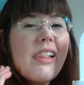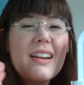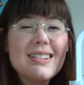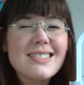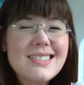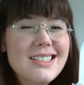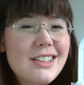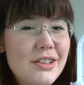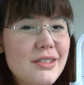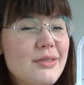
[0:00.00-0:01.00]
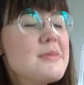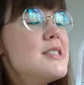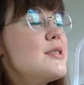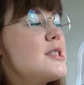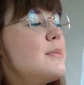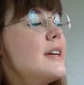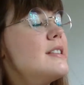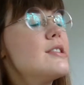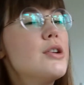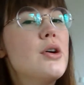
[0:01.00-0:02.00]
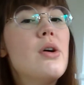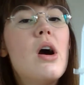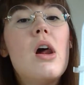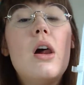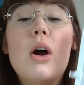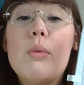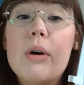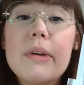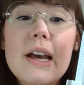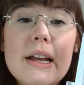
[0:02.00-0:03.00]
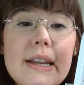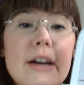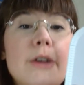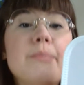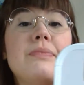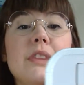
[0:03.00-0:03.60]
And it's kind of hard for me to explain. So what we got now,